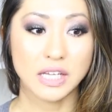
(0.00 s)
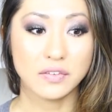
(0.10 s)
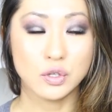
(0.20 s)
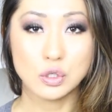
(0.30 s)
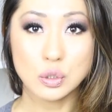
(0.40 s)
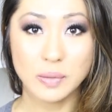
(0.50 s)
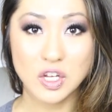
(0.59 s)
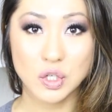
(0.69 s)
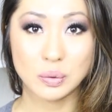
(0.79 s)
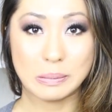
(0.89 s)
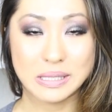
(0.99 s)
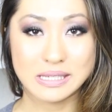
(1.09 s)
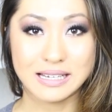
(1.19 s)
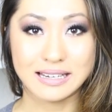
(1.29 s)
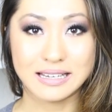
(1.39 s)
if you do major in
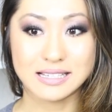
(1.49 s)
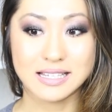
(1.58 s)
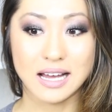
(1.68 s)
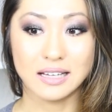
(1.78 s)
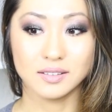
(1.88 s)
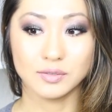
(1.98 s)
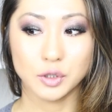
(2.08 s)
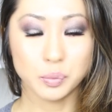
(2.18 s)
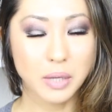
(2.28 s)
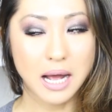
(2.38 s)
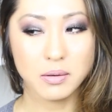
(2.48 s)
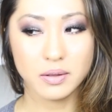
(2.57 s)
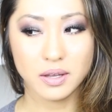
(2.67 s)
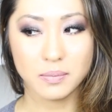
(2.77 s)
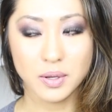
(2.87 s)
women's studies, that you'll
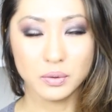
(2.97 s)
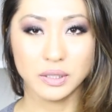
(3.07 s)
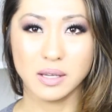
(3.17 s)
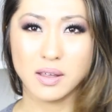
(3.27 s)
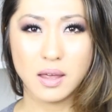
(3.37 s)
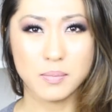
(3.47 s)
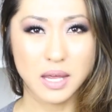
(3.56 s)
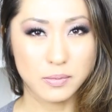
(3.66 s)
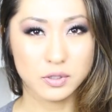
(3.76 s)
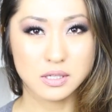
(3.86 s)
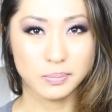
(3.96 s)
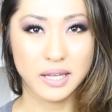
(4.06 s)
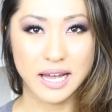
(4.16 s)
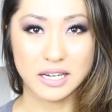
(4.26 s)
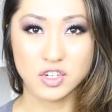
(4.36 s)
probably only be able to
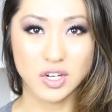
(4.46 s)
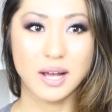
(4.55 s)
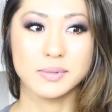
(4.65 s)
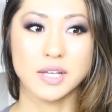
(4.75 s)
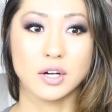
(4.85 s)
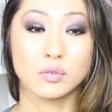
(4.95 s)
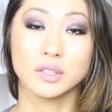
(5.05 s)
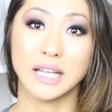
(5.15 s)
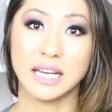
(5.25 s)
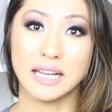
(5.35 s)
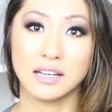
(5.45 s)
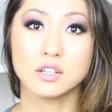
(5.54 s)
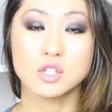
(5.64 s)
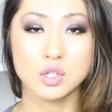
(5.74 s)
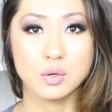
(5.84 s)
apply to jobs that are
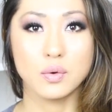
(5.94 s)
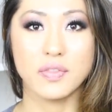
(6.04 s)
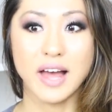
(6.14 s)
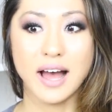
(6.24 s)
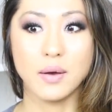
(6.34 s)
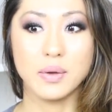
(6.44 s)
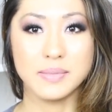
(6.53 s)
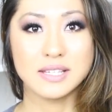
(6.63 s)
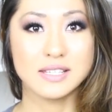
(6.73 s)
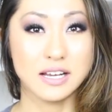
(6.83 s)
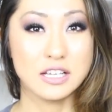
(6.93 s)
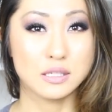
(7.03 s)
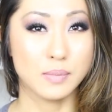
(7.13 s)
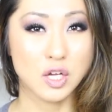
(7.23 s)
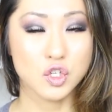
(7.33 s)
relating to that women's
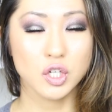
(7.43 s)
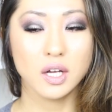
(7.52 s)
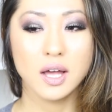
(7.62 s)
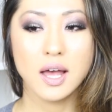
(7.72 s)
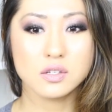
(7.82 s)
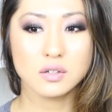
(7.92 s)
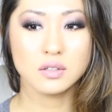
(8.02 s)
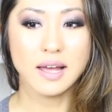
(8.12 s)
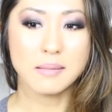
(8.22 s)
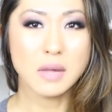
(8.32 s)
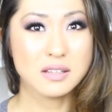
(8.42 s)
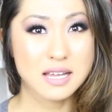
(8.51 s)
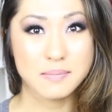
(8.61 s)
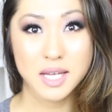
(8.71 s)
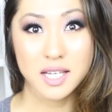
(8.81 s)
studies major. Do like
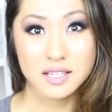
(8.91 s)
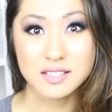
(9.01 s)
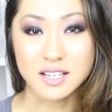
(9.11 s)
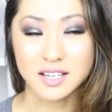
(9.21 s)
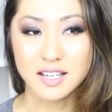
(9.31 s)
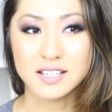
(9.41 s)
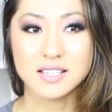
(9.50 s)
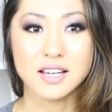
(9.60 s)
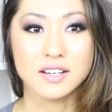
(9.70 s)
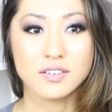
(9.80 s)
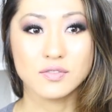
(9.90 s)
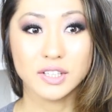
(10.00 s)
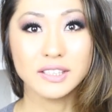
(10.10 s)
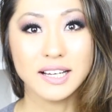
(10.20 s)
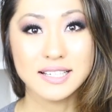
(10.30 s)
multimedia studies and
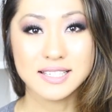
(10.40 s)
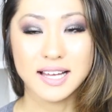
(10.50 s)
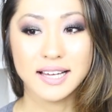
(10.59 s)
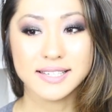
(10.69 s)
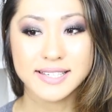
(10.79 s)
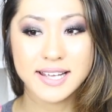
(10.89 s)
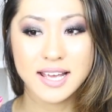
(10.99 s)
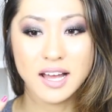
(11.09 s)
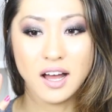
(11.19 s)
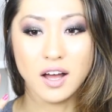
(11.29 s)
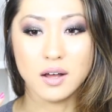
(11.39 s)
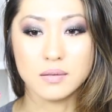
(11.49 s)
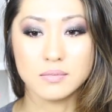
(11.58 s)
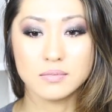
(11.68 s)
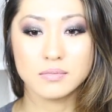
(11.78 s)
realize that
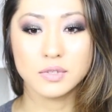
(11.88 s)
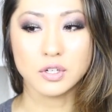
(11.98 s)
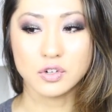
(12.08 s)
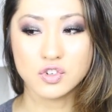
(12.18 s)
your